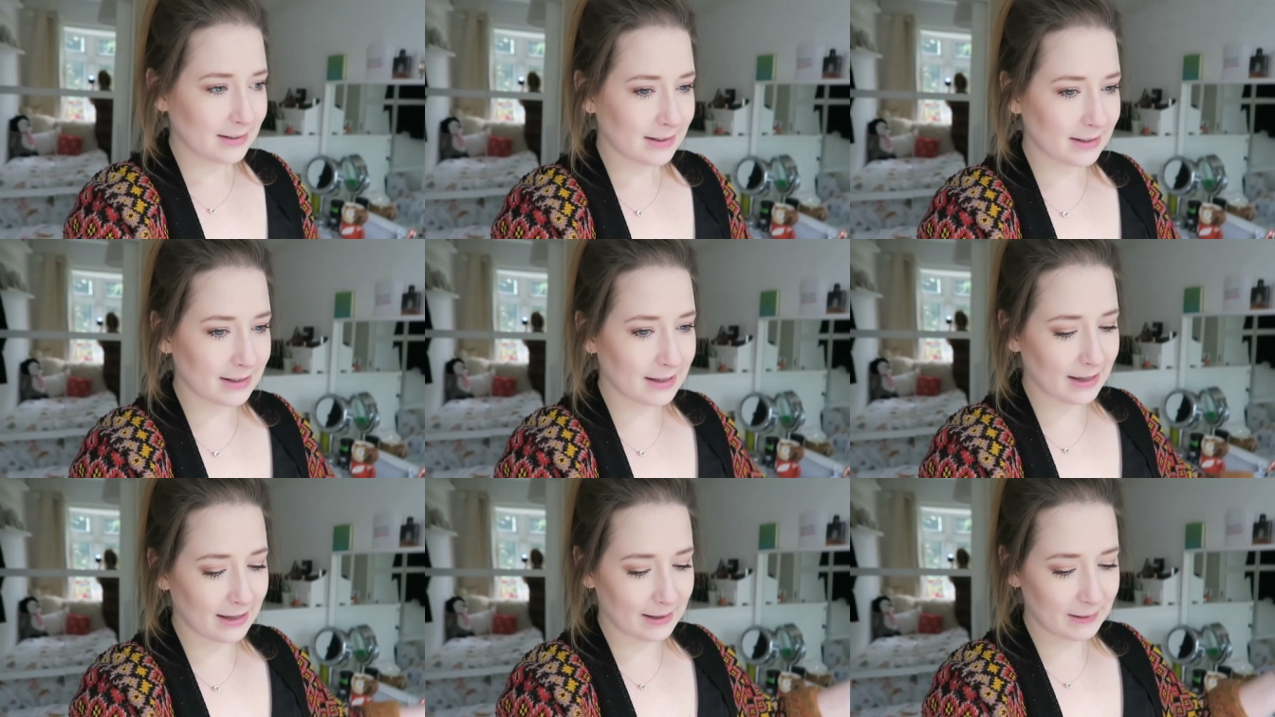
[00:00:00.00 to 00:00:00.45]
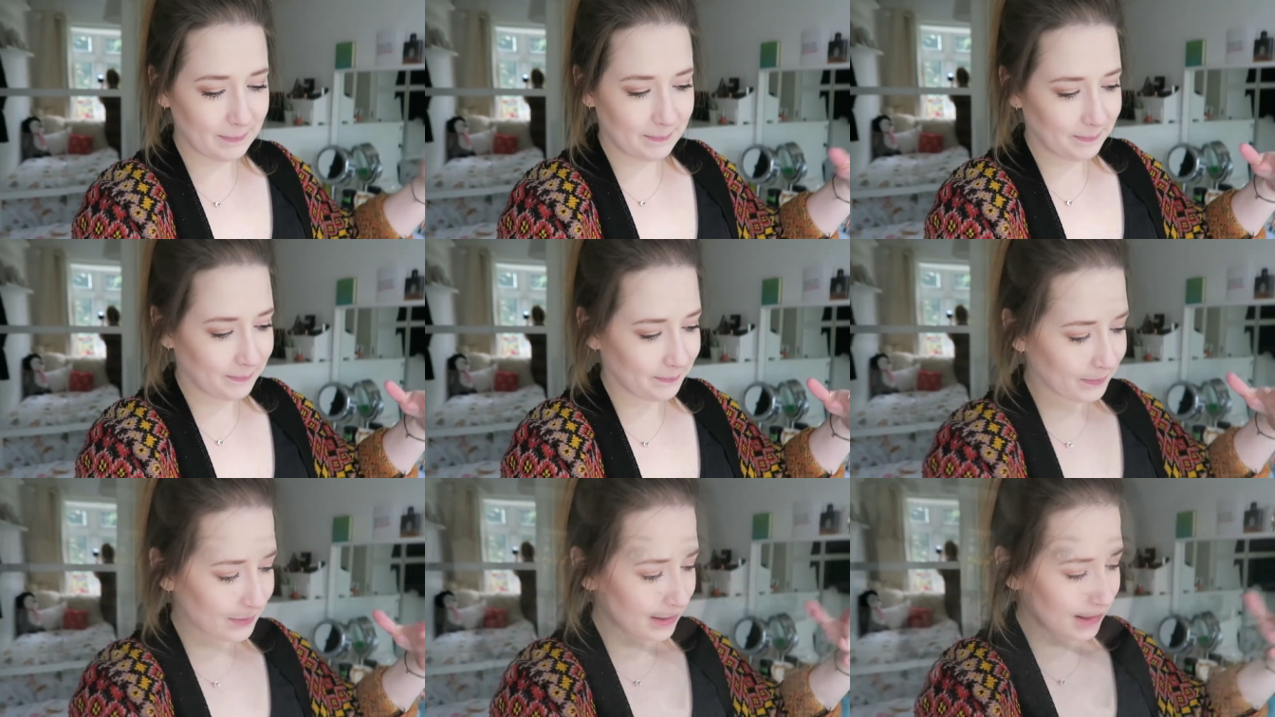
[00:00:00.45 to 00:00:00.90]
Okay,
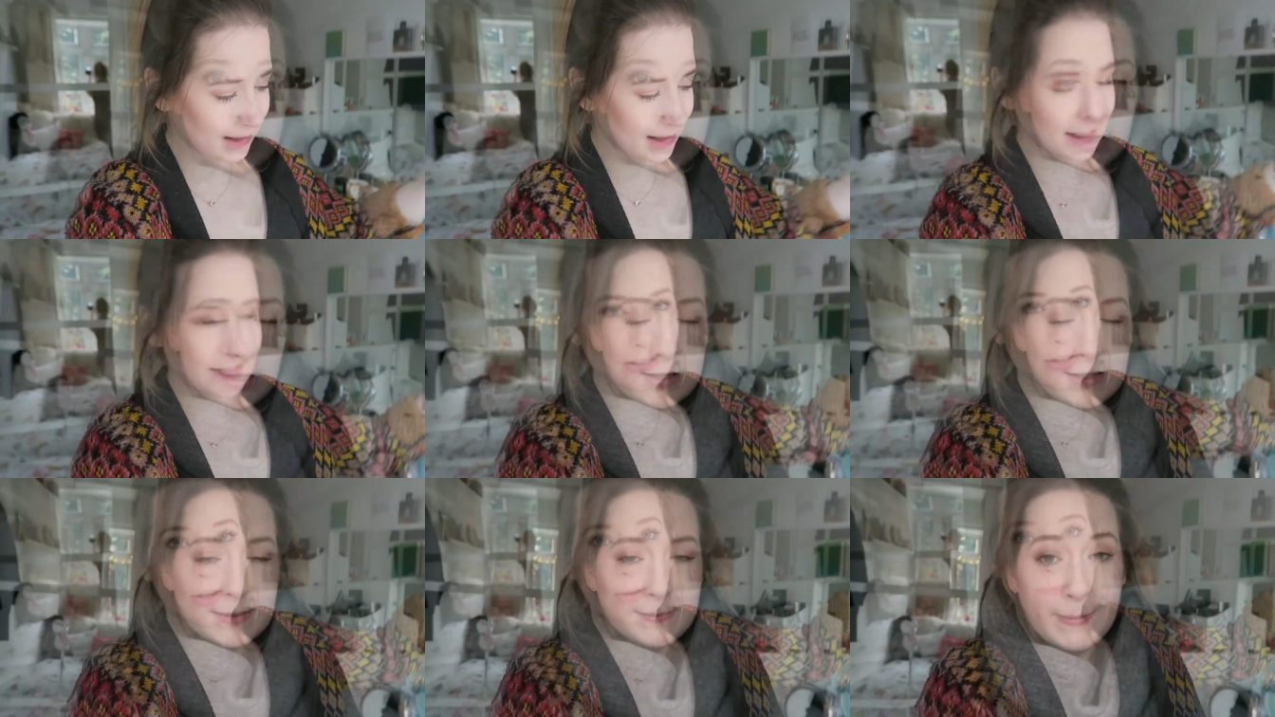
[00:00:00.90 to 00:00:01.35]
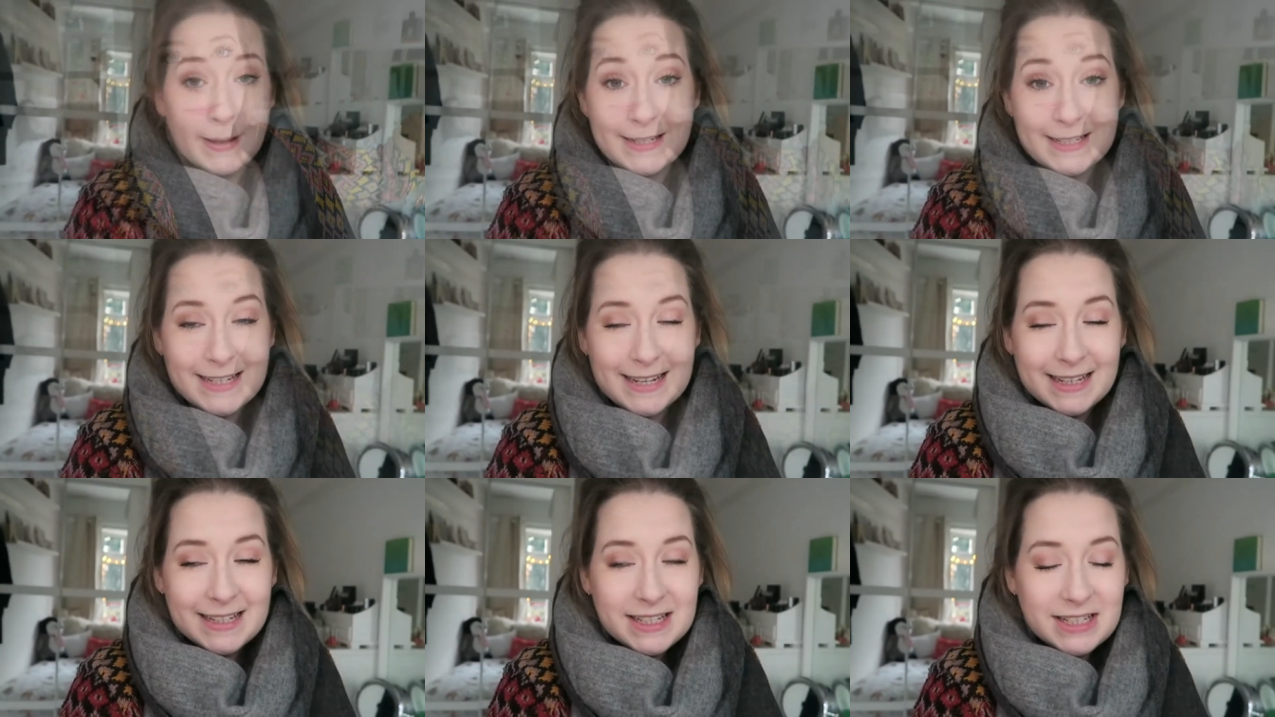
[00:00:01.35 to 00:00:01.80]
let's go. It's
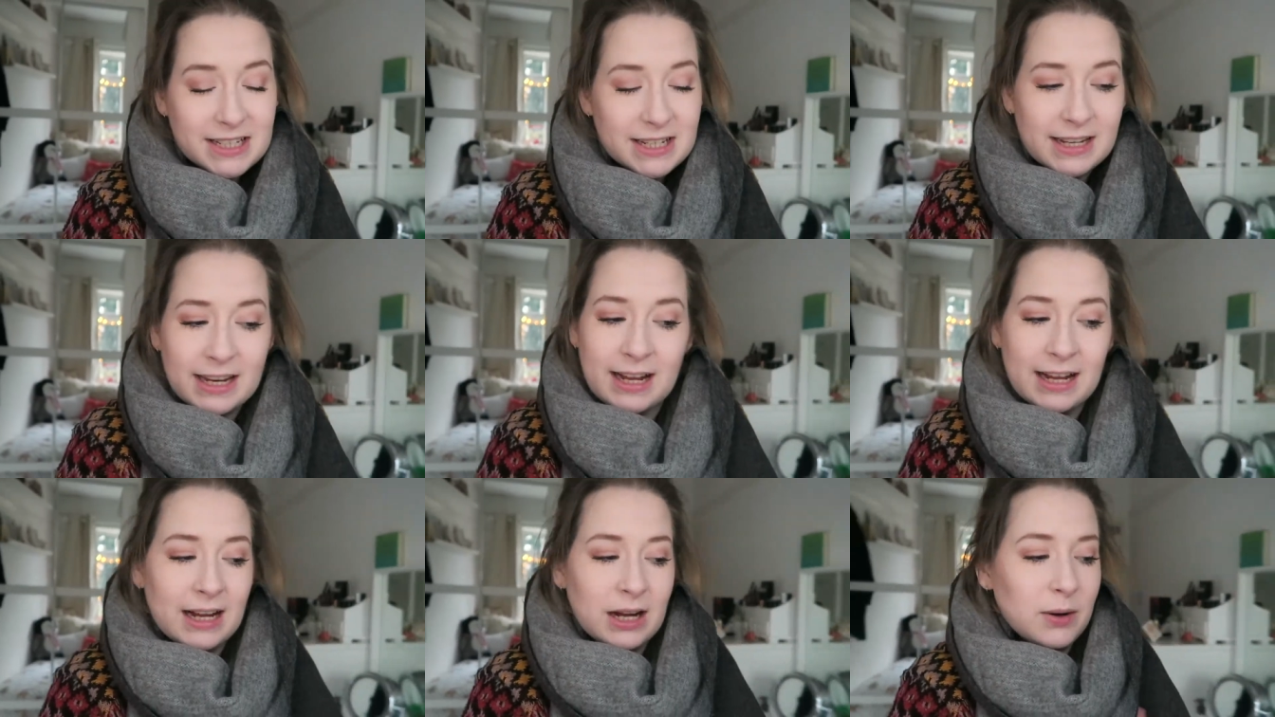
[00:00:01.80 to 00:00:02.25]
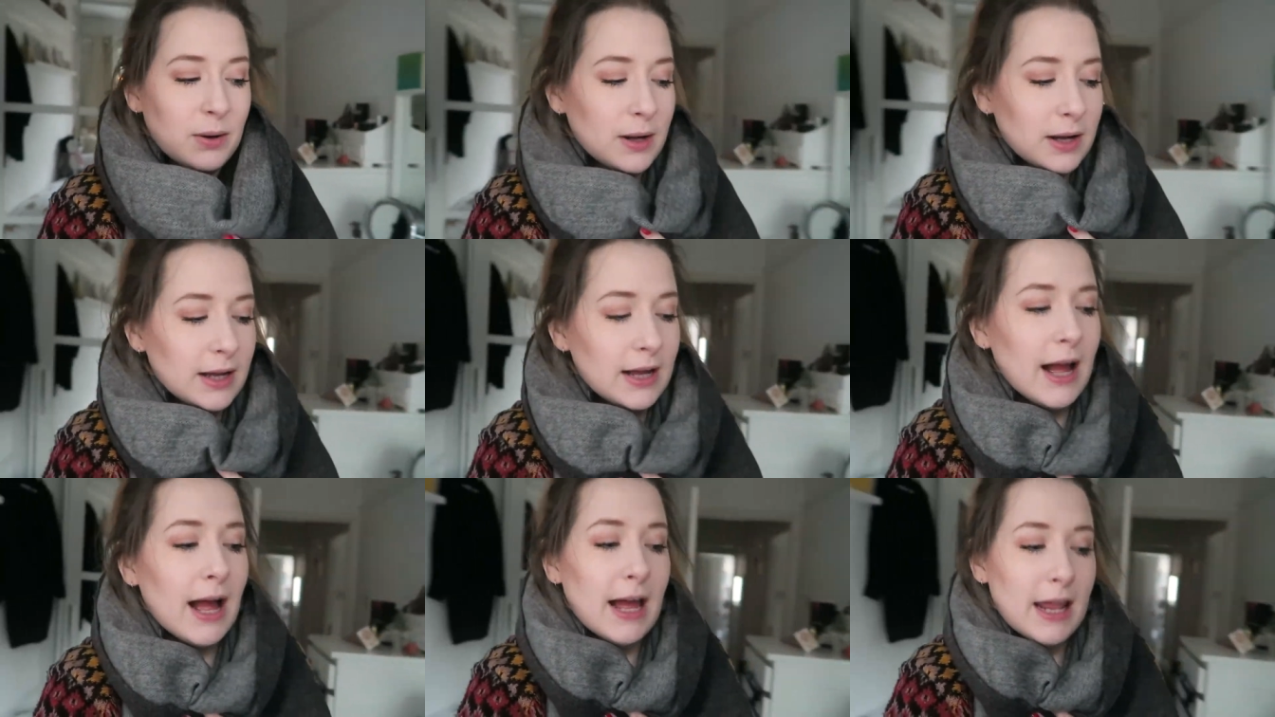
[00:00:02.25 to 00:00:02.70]
much later now
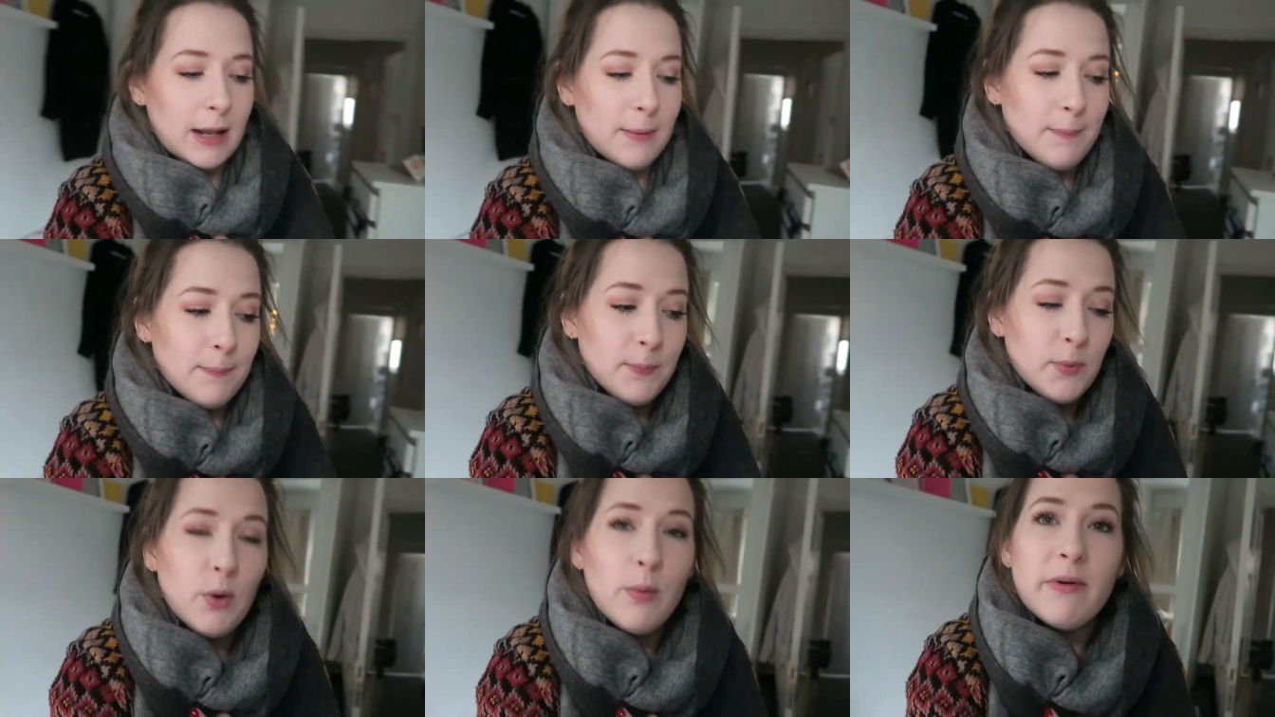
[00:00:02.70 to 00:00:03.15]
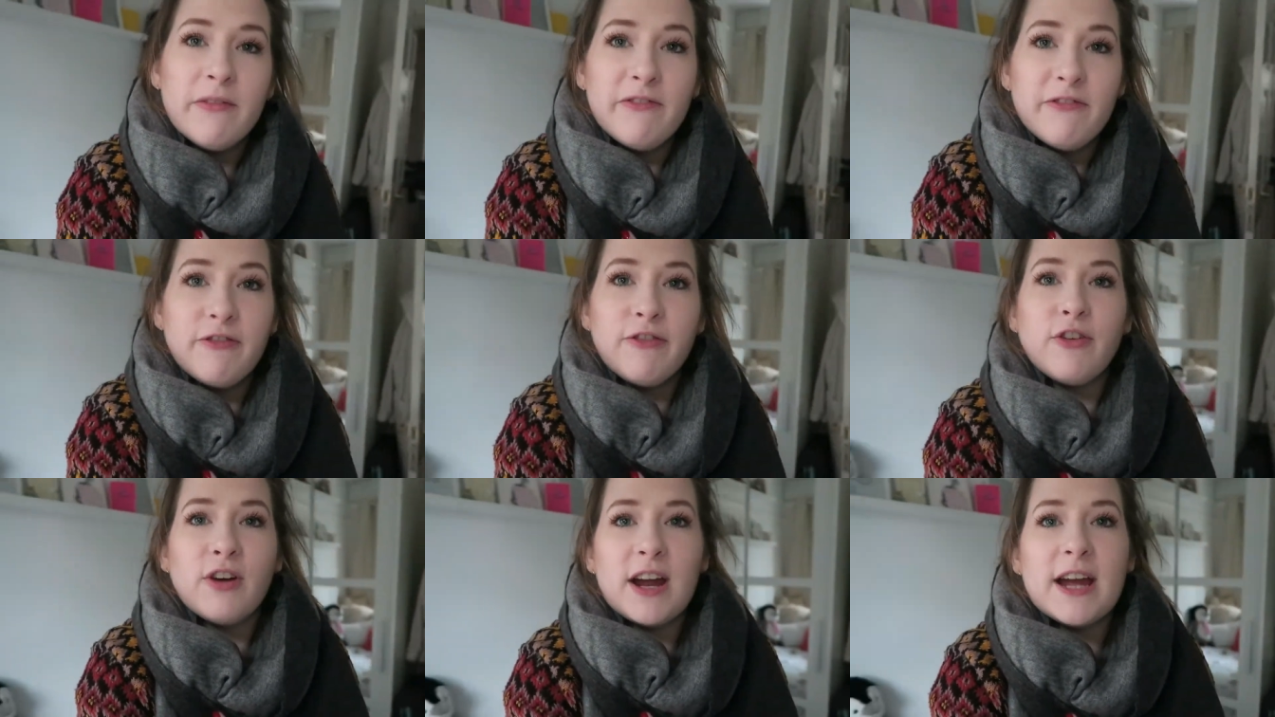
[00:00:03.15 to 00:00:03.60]
and I'm blooming
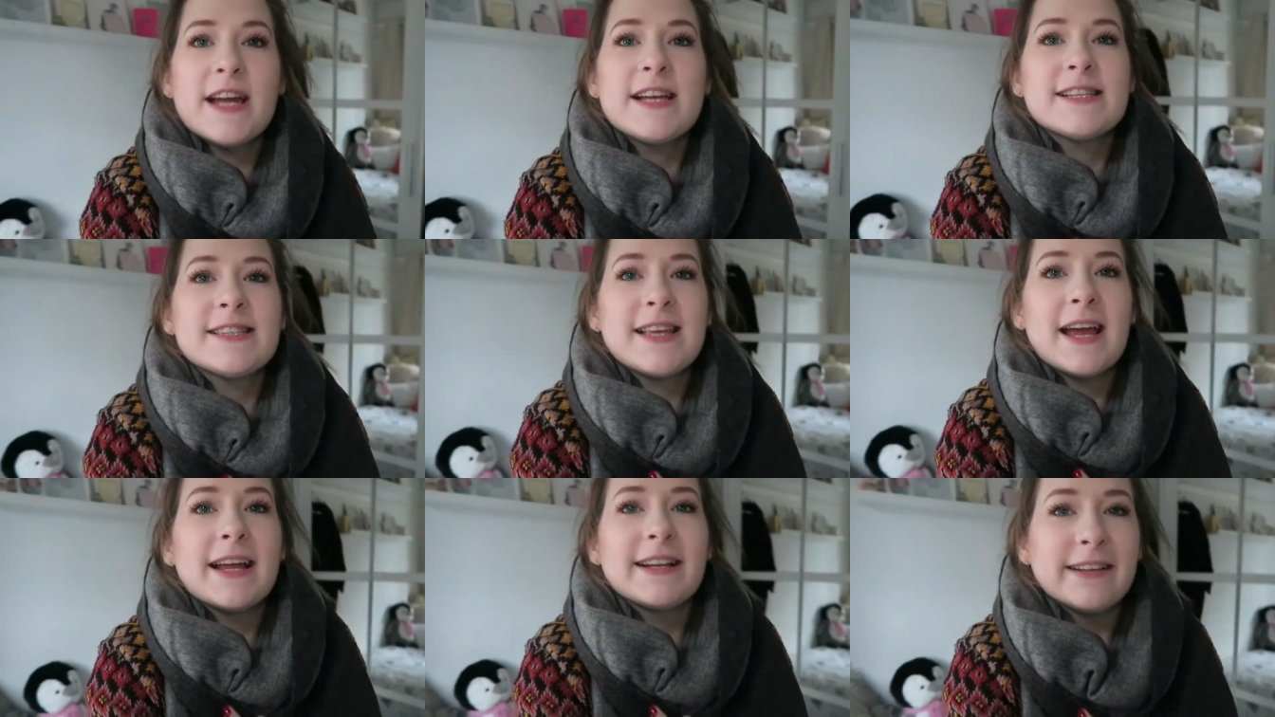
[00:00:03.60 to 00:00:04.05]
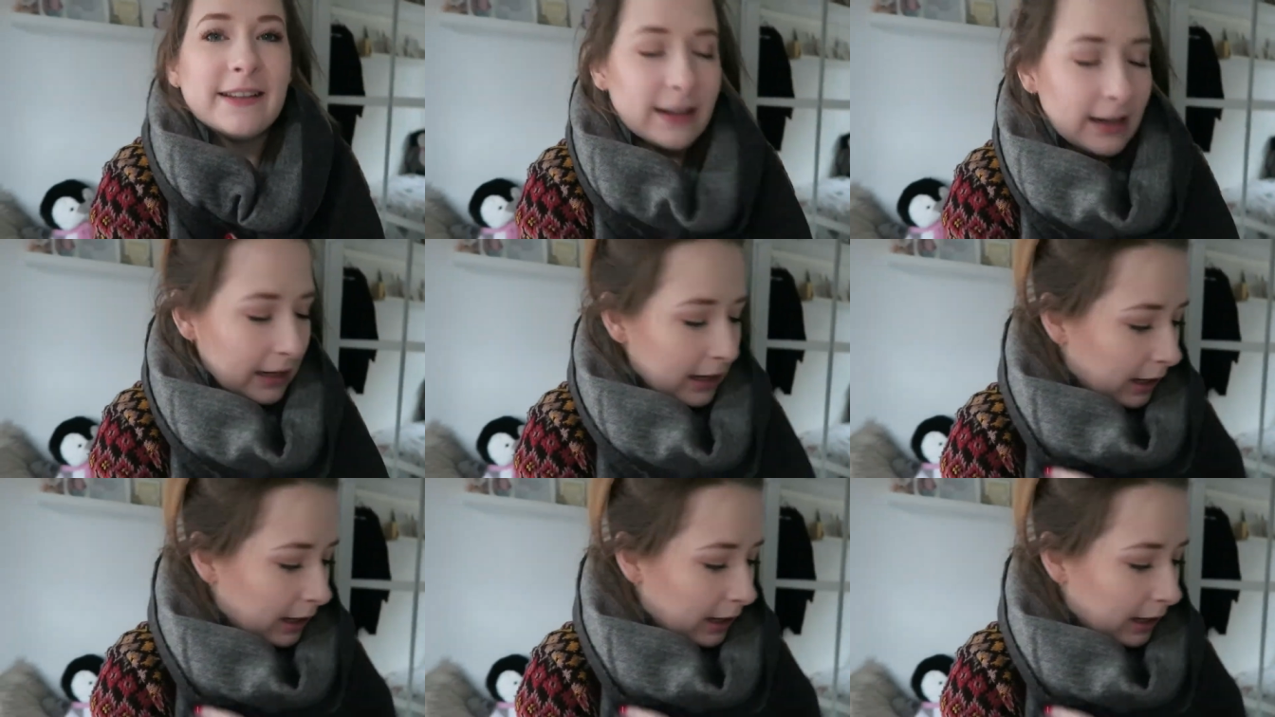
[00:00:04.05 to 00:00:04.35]
freezing.